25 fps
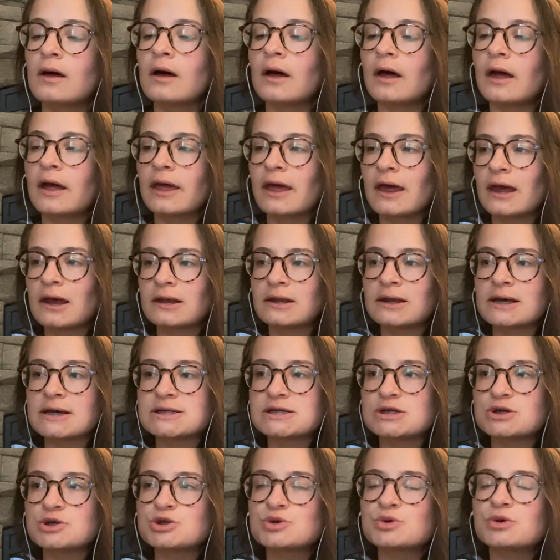Again,
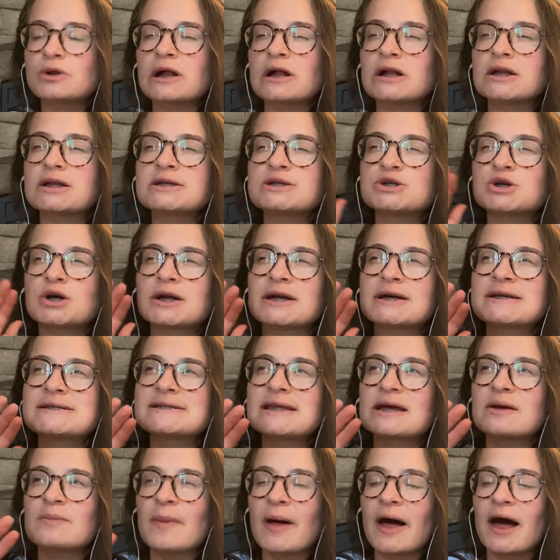as usual, I'll try to
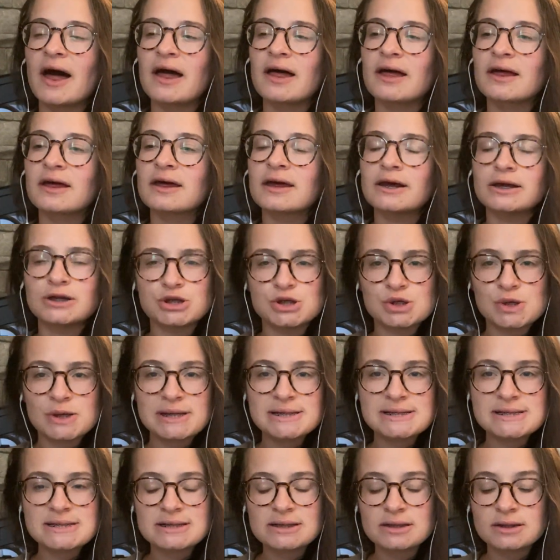stay back and
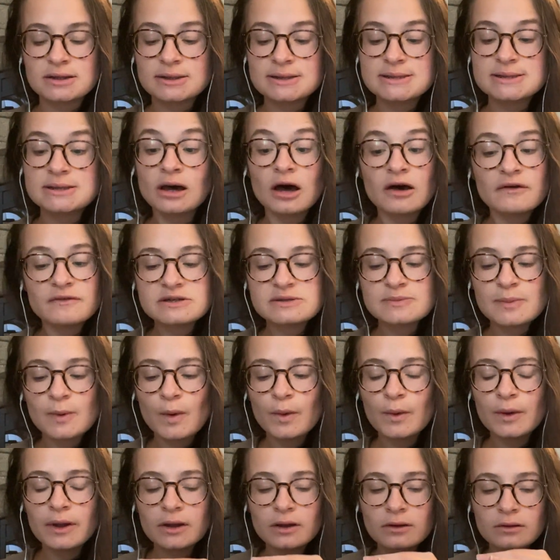just
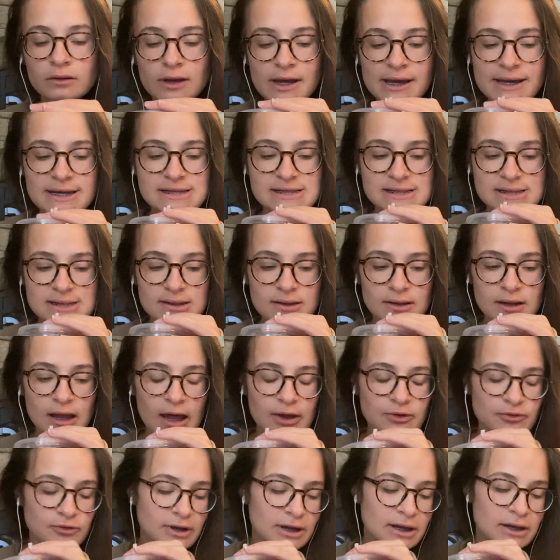soft-spoken as
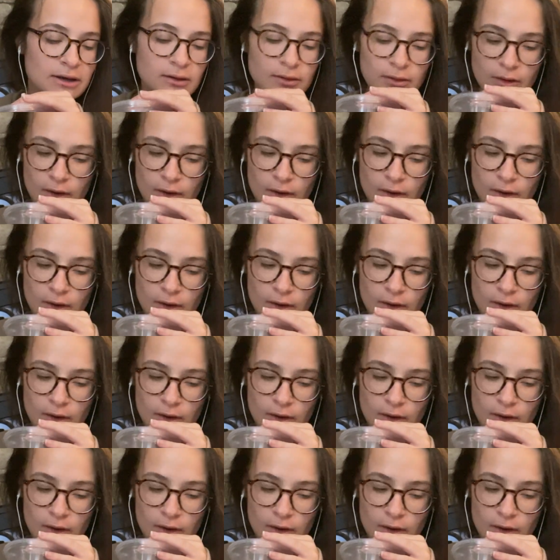I read.